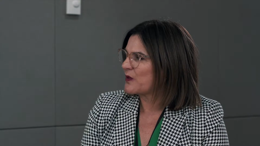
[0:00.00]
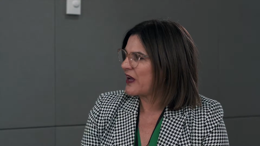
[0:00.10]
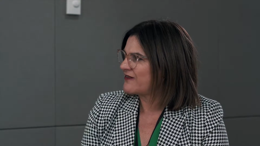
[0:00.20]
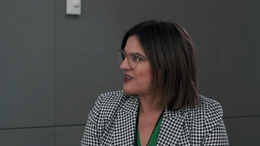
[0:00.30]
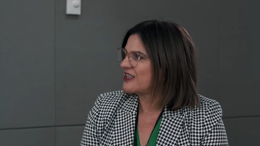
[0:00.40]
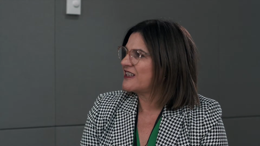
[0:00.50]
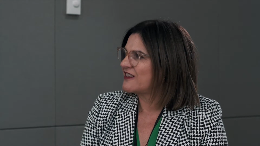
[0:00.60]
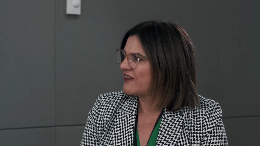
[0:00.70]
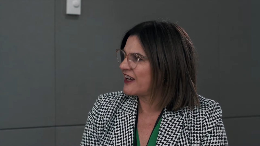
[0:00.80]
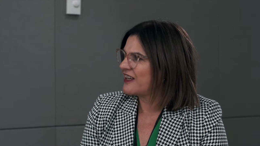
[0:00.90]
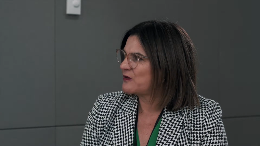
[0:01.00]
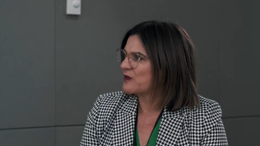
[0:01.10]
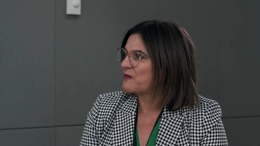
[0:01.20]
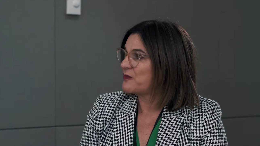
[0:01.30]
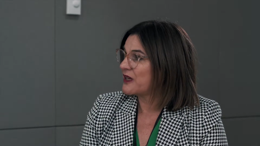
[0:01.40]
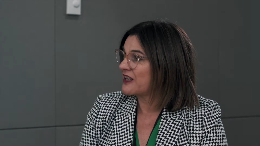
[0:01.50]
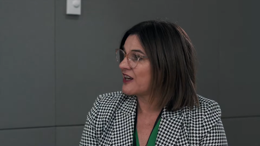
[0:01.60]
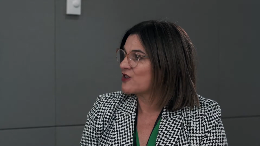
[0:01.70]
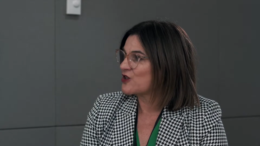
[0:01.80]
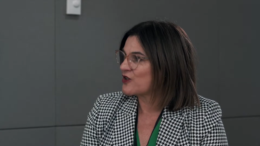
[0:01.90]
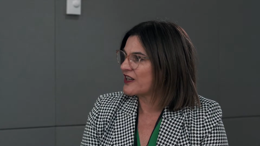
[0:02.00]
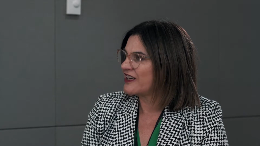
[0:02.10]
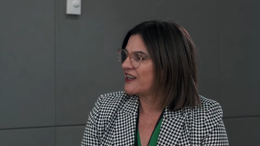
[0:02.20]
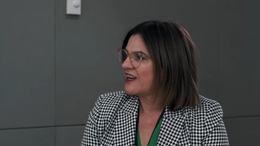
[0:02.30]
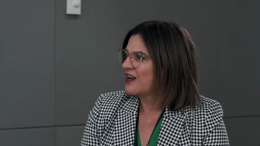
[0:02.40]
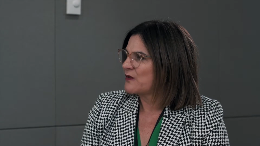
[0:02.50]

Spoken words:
We have to innovate. We're a big country.